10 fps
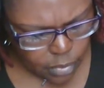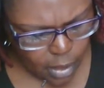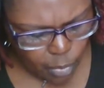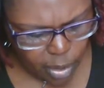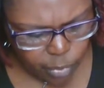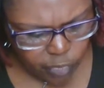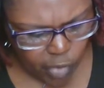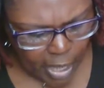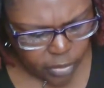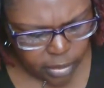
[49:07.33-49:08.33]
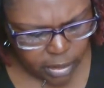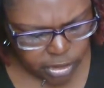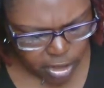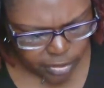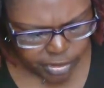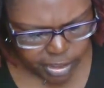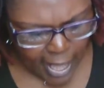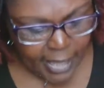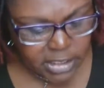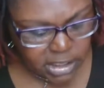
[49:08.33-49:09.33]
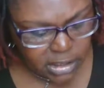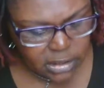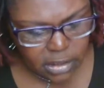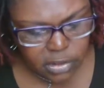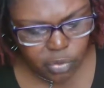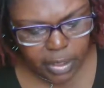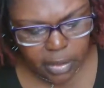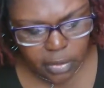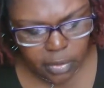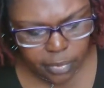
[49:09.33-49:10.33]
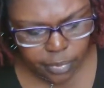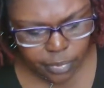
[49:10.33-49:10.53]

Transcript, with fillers: That way we following each other's I Gs as well.